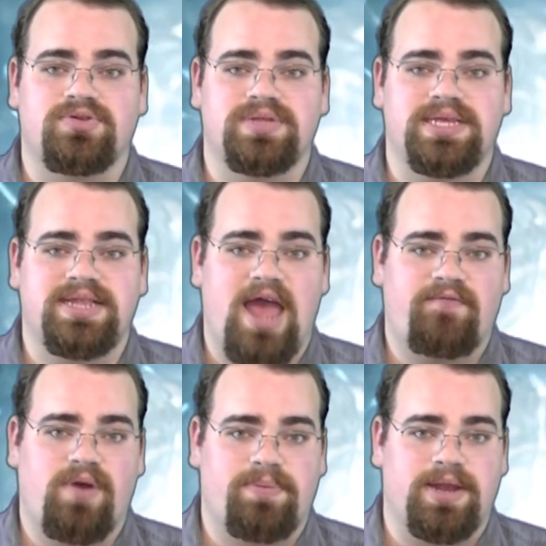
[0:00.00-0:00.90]
to the
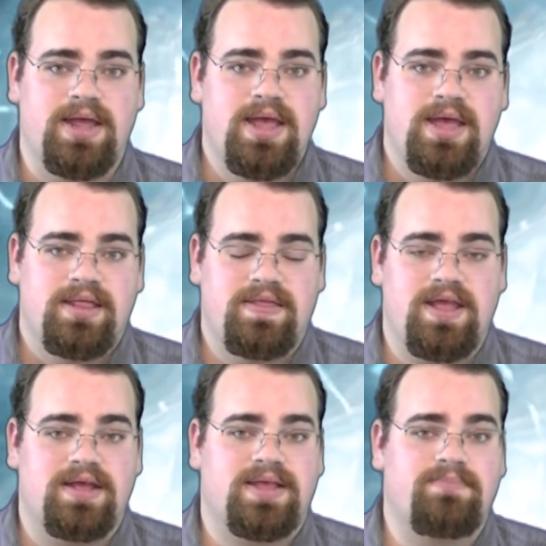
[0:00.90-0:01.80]
staff weapon,
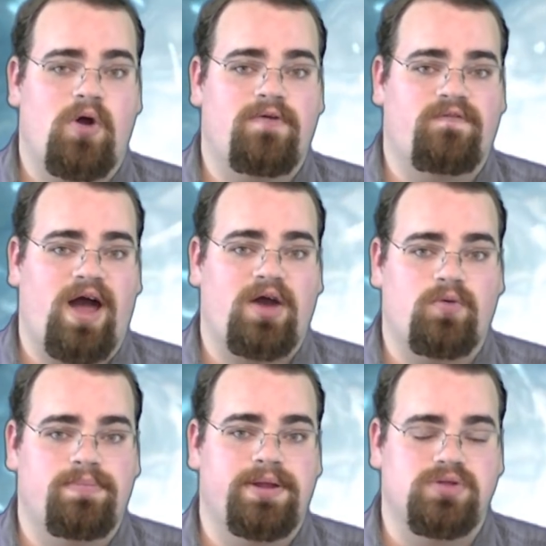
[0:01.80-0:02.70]
the small vial
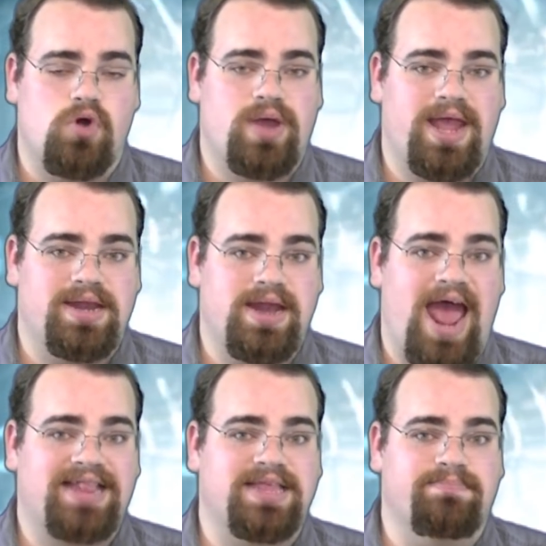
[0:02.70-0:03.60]
would be located
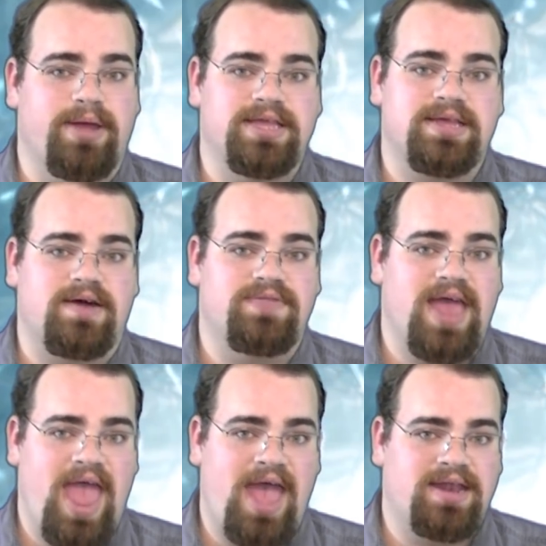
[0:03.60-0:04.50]
at the base of the
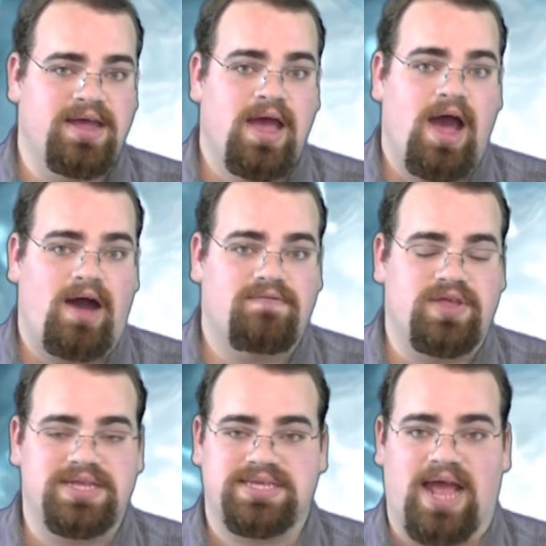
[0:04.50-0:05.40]
head of
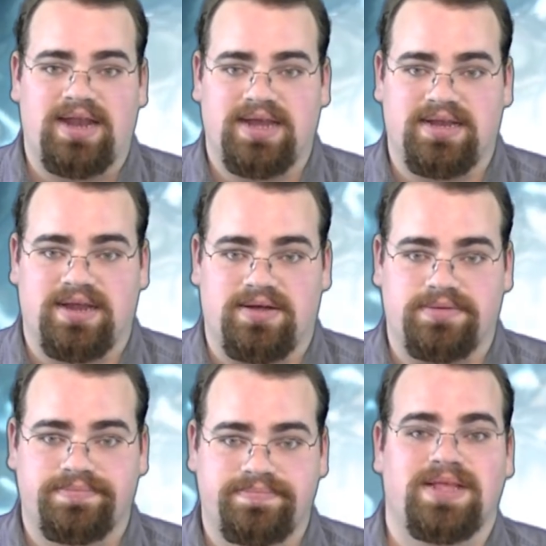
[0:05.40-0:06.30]
the Zat'nik'atel.
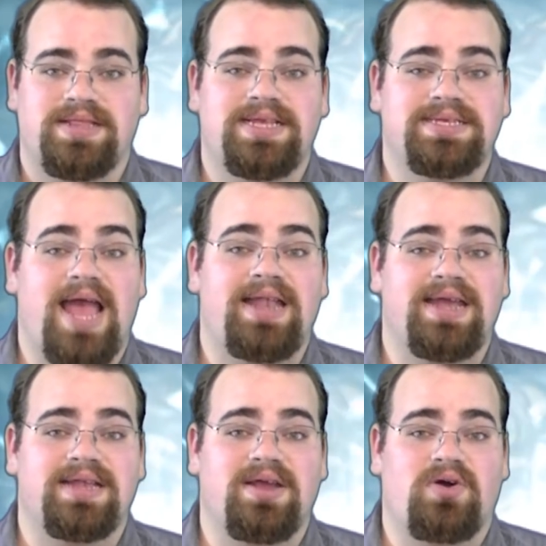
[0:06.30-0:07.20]
The
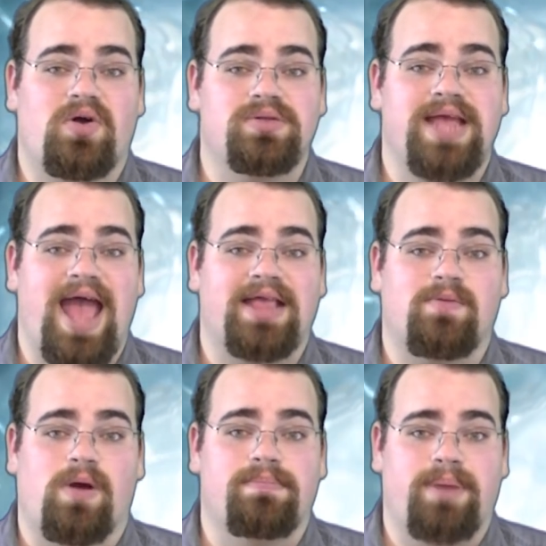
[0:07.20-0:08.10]
Zat'nik'atel only
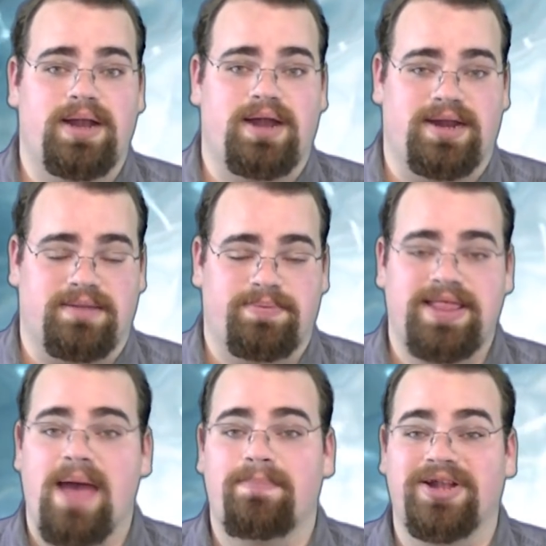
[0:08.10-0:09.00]
has one button on it, but
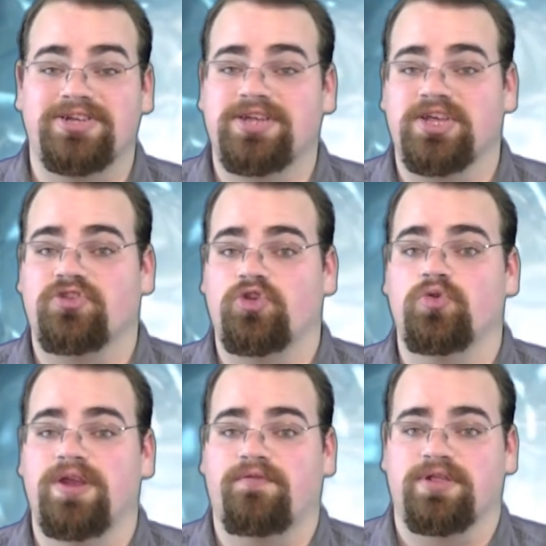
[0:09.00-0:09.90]
that button does
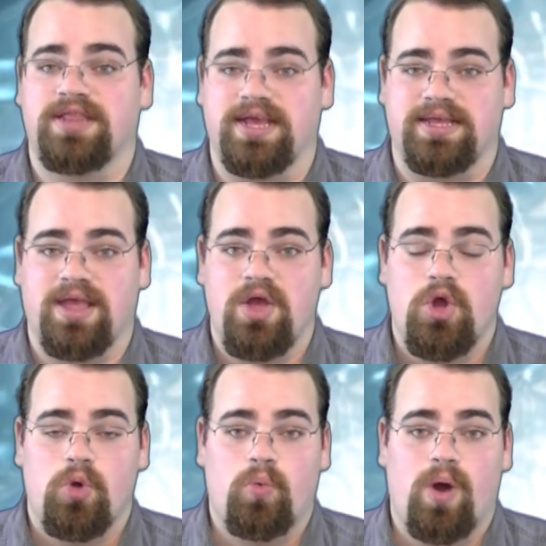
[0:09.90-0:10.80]
two different things.
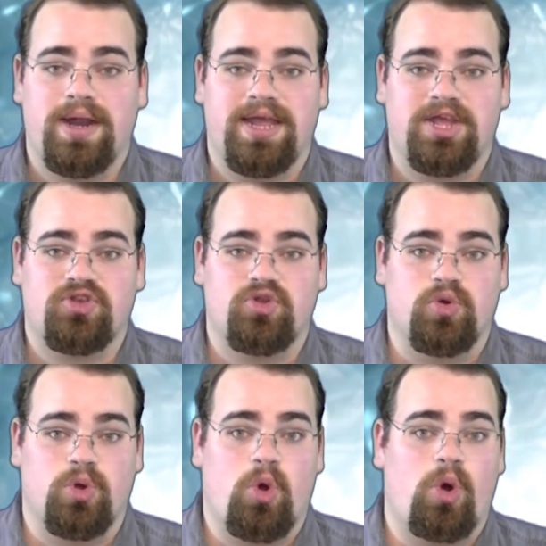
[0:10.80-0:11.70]
One is
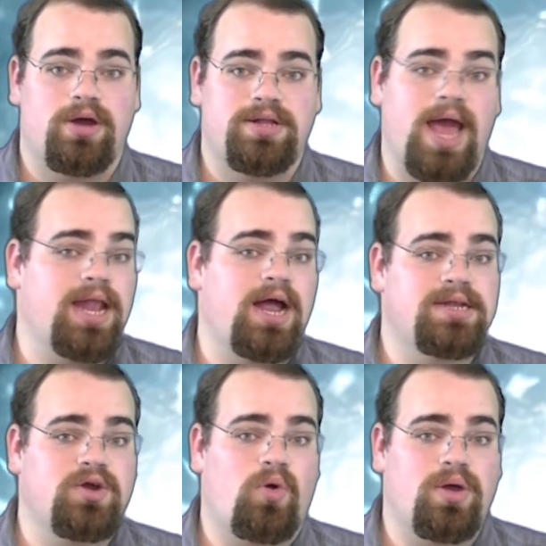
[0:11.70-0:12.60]
to coil and
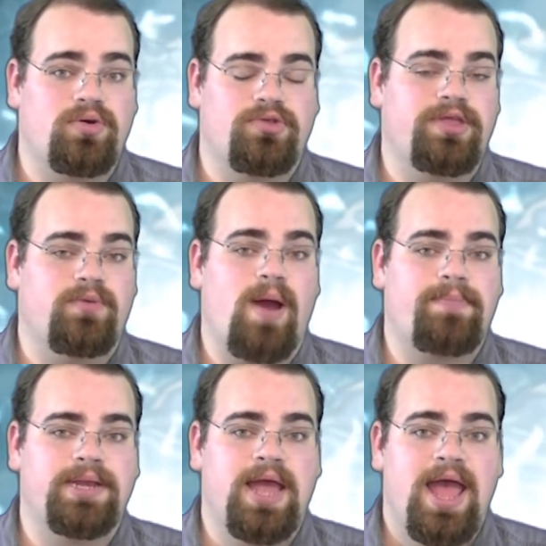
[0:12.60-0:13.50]
uncoil the
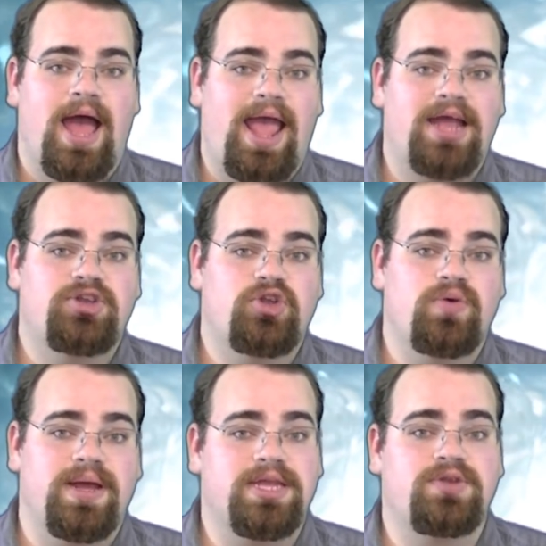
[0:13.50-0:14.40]
weapon, and
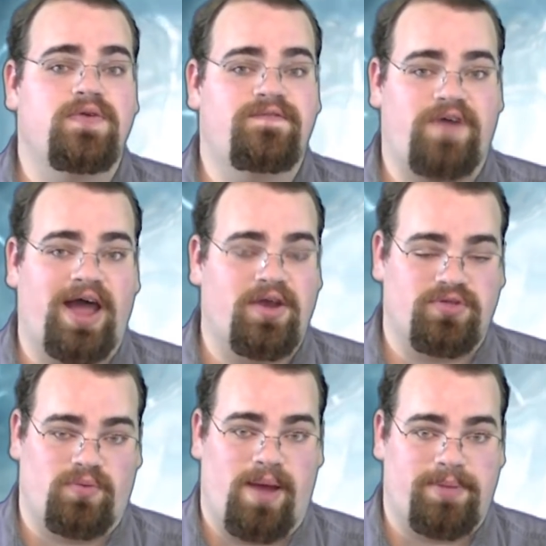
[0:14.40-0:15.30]
two is to fire
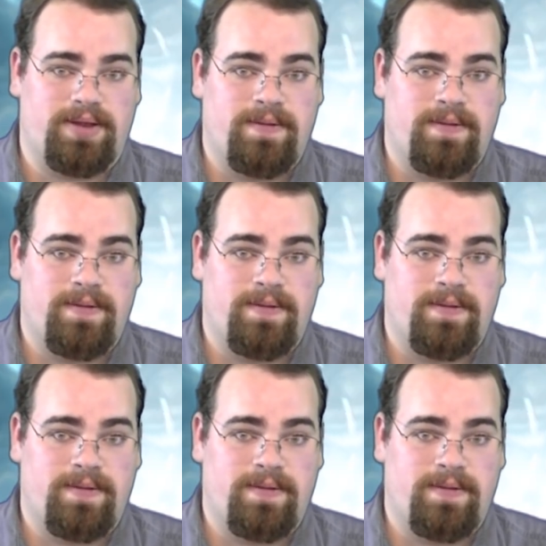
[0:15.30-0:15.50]
the weapon.